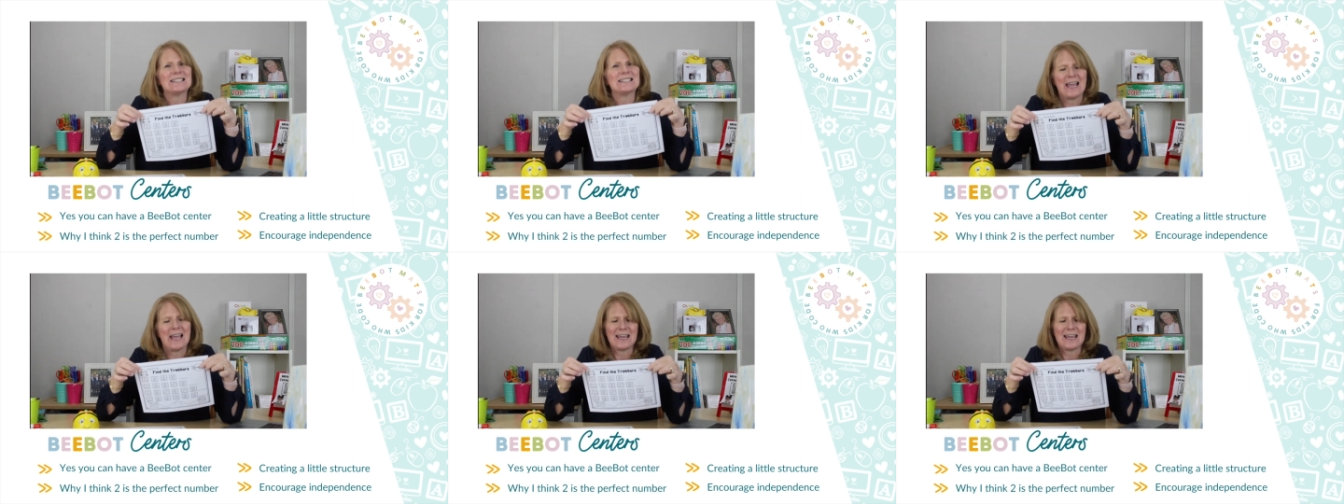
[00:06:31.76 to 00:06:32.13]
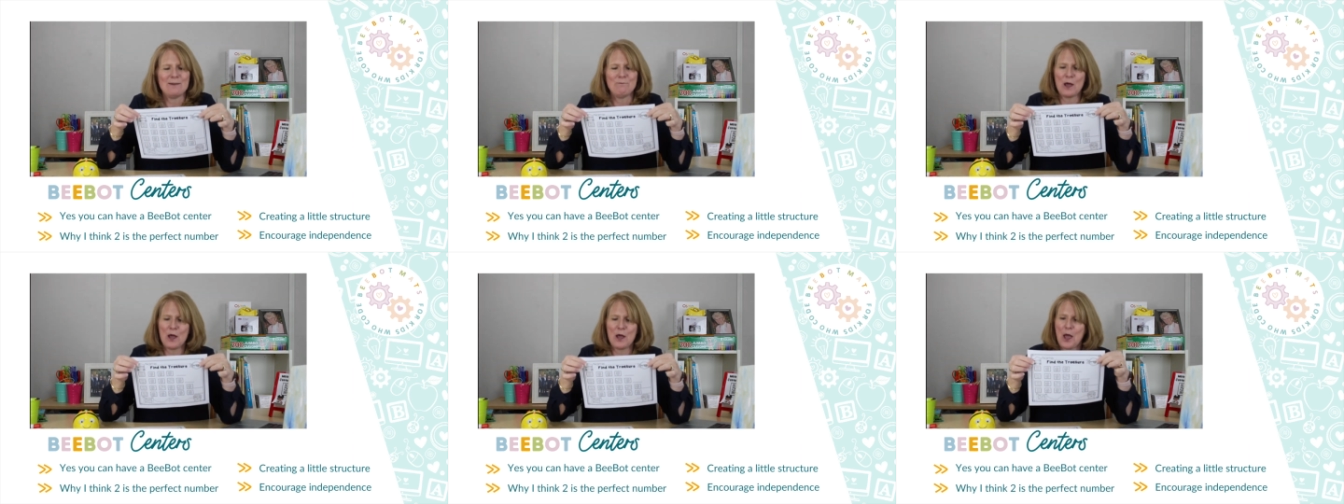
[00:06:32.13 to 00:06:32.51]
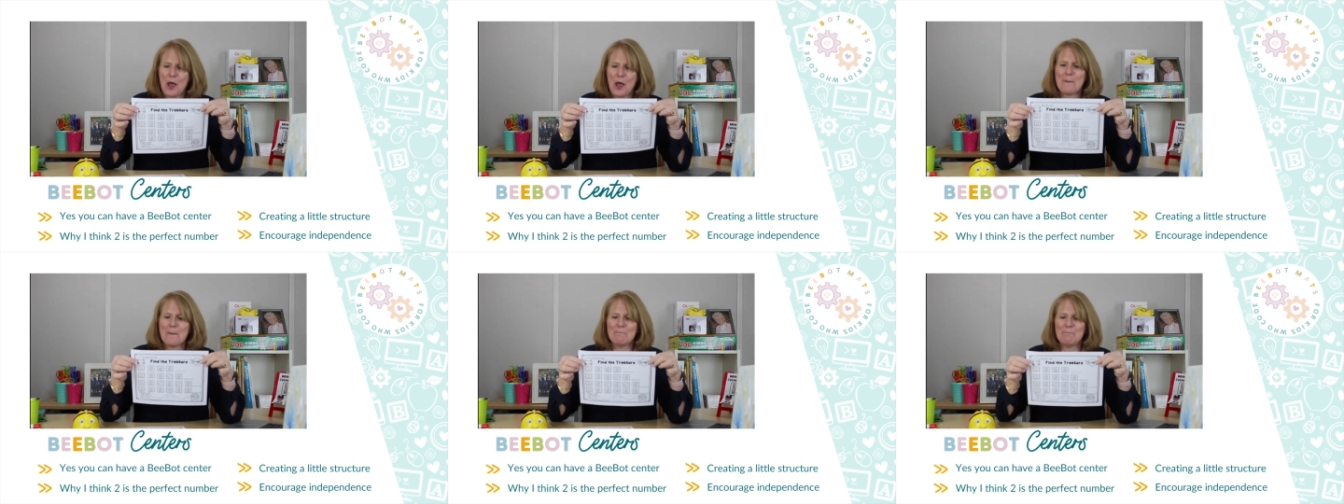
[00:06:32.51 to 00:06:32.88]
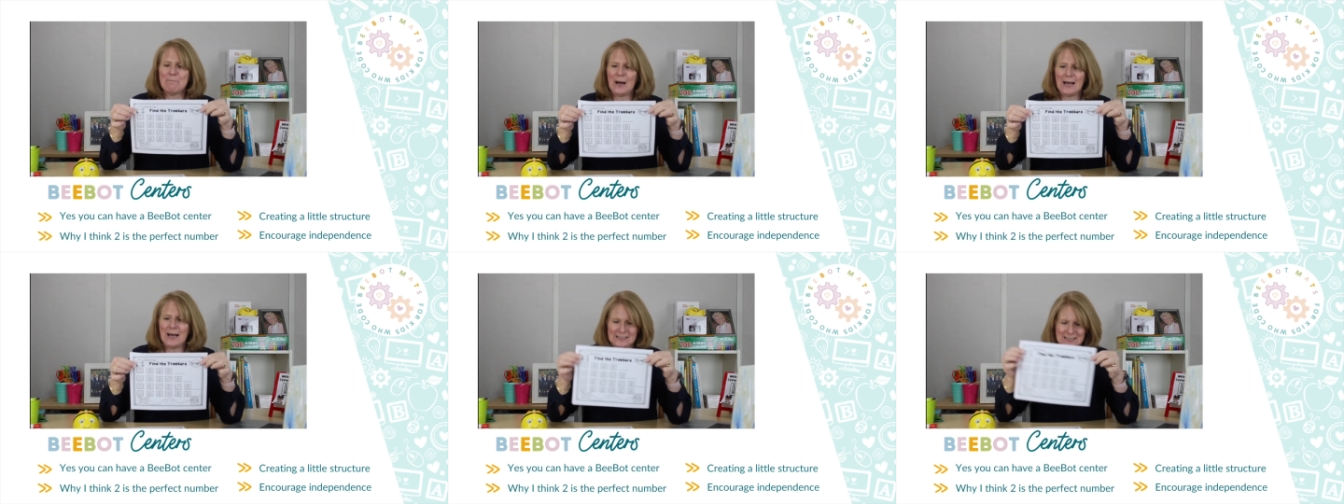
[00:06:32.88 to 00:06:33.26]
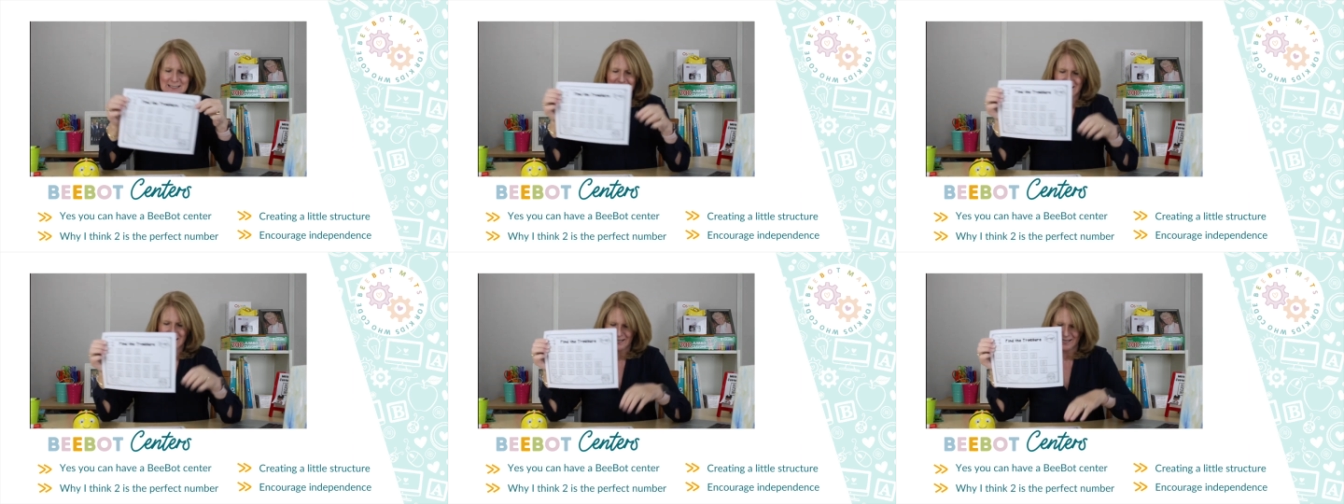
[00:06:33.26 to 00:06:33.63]
same,
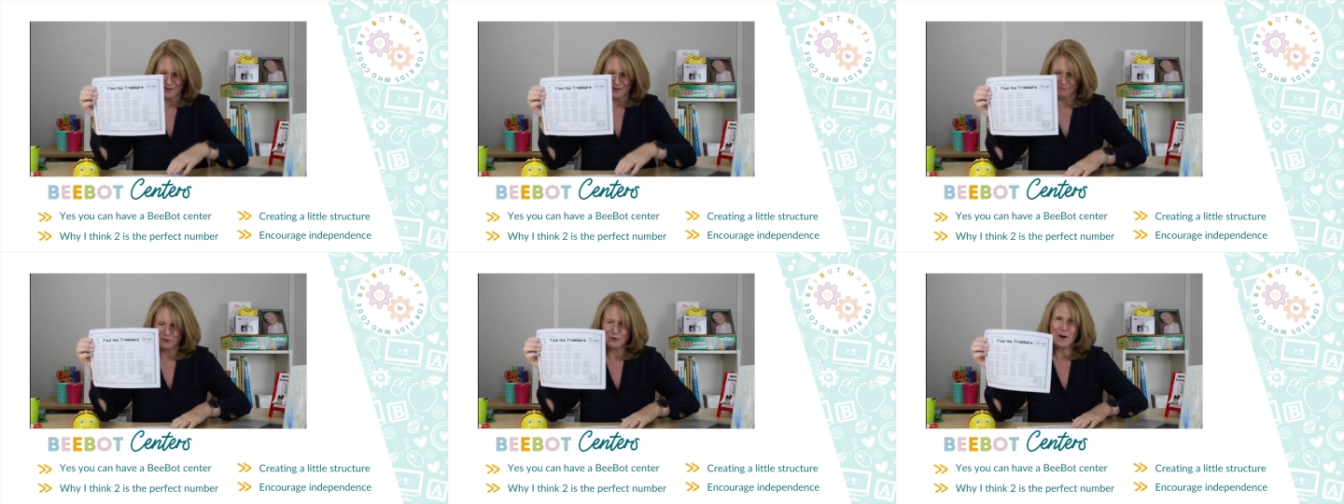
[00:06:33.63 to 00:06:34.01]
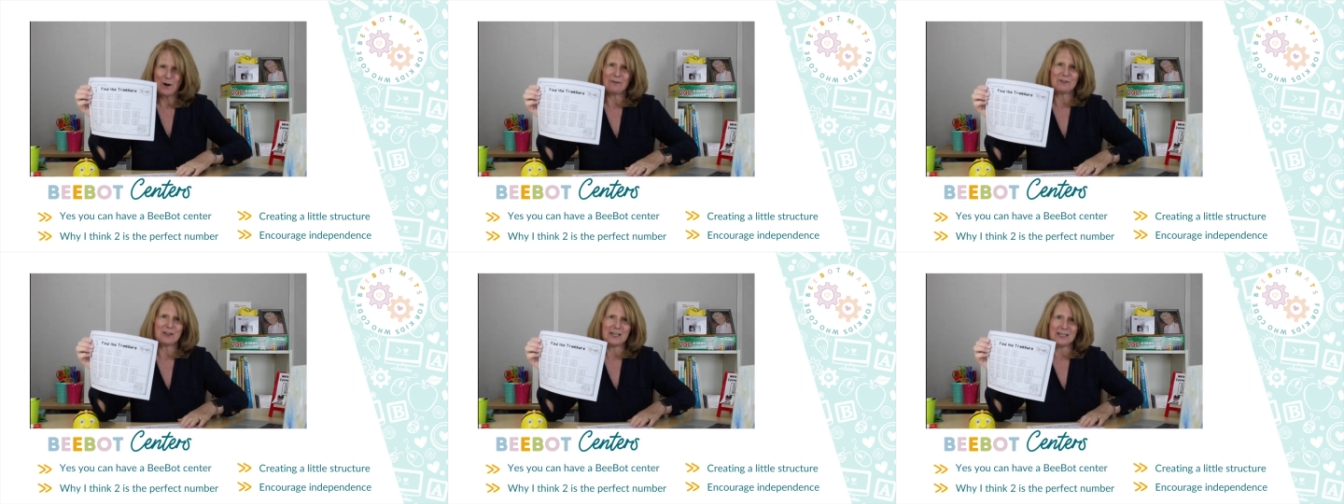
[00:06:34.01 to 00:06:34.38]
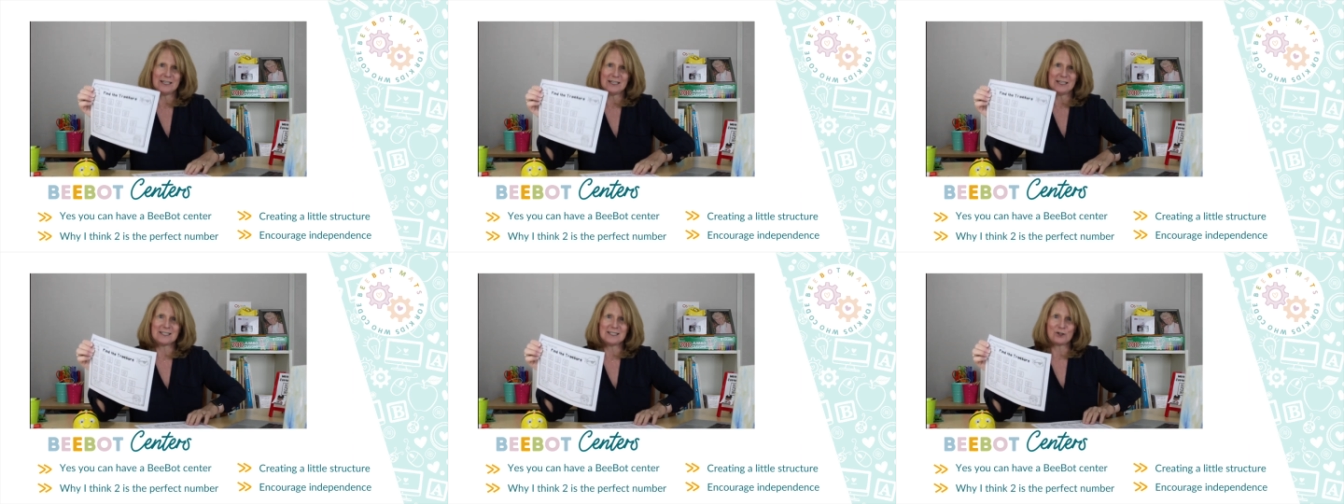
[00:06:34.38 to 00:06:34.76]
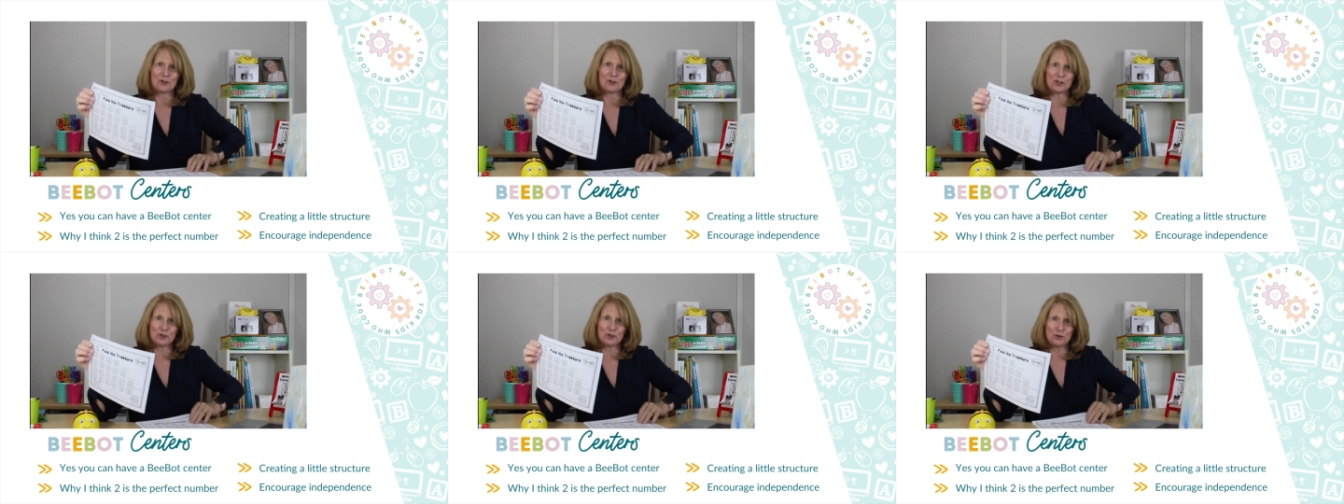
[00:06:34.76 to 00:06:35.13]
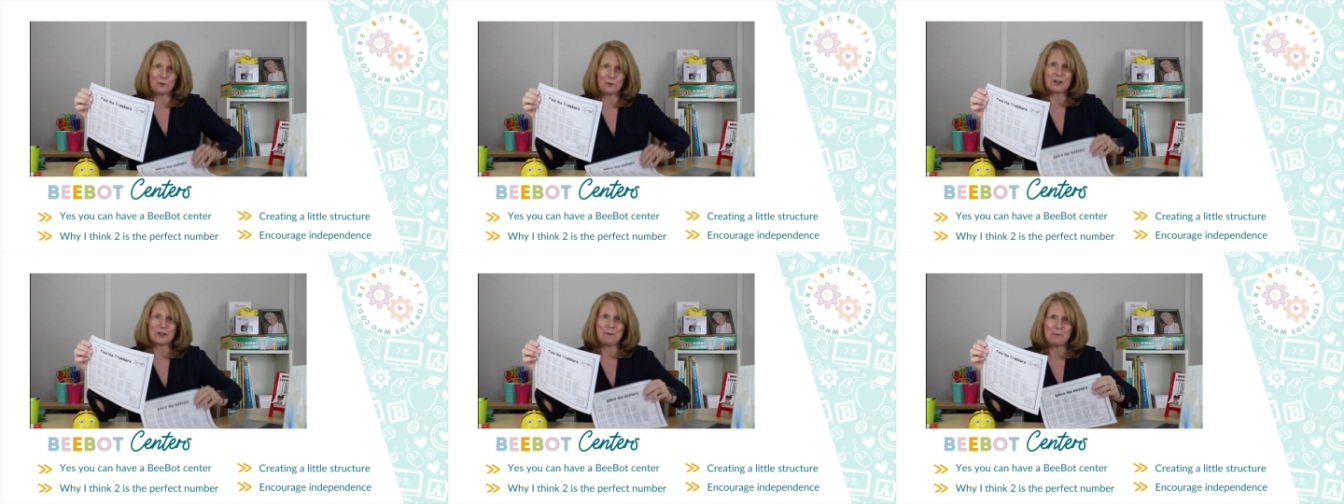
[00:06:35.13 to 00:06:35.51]
but if you have kids that are
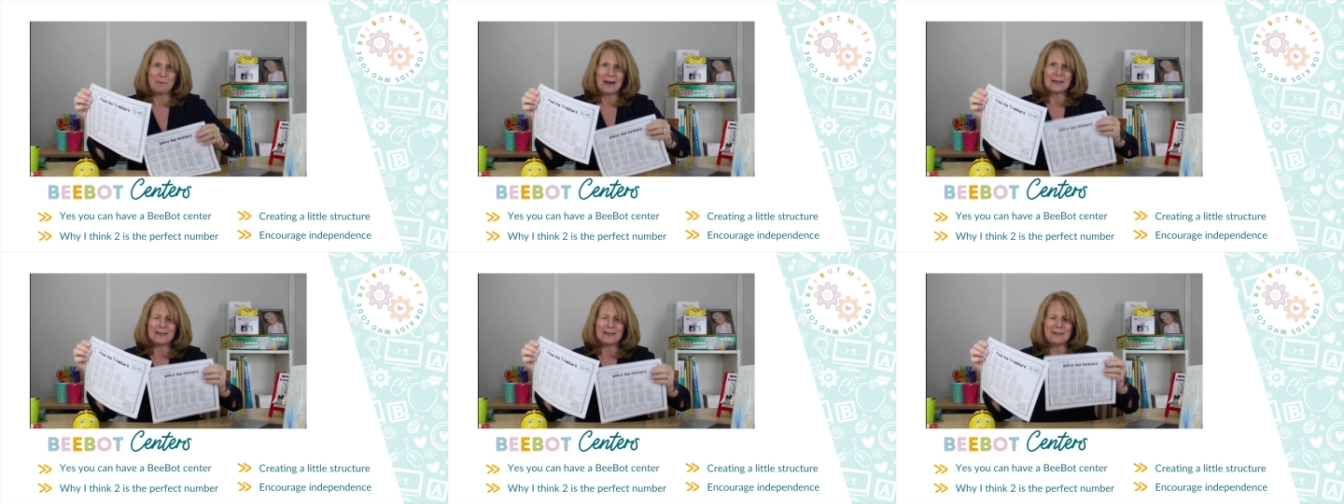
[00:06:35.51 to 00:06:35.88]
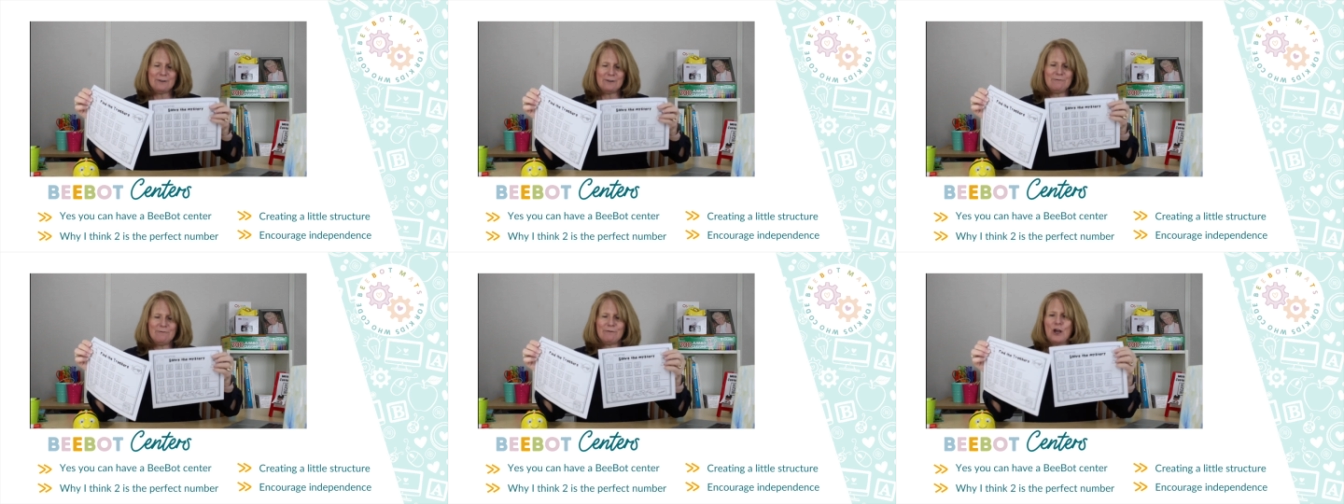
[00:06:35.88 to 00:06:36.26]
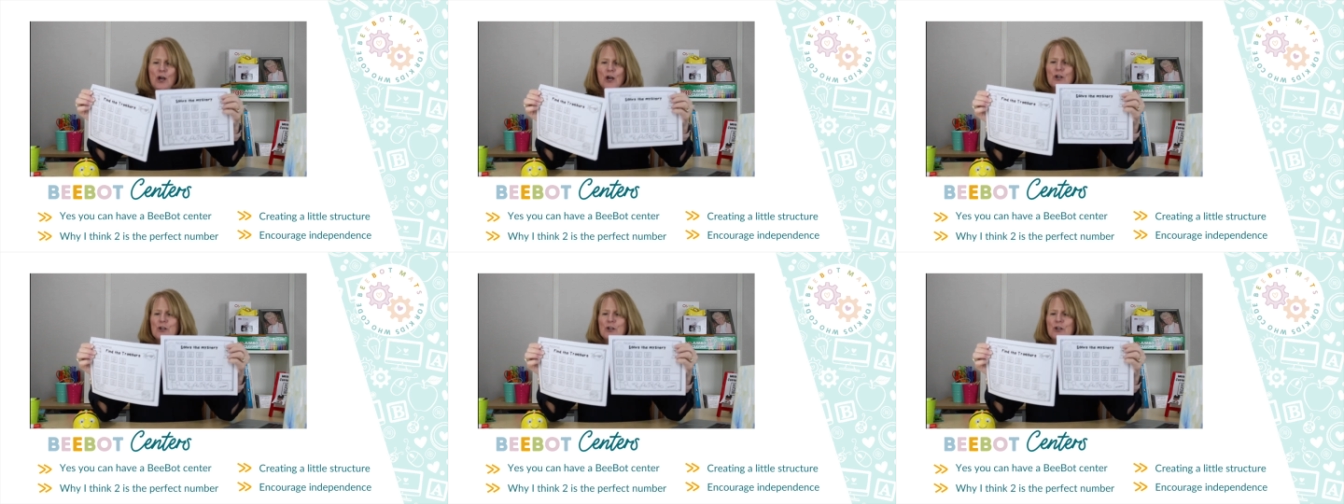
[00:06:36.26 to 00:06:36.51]
super competitive,